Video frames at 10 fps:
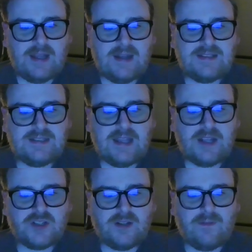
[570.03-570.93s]
an
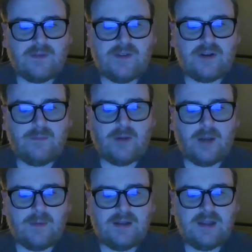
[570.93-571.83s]
instigation of the federal
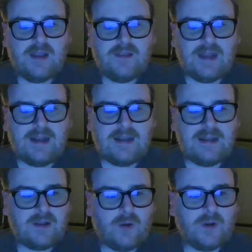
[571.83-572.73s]
parliament, that
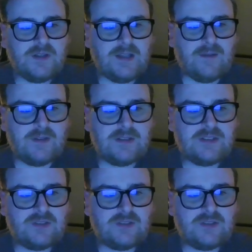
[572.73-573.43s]
in the course of the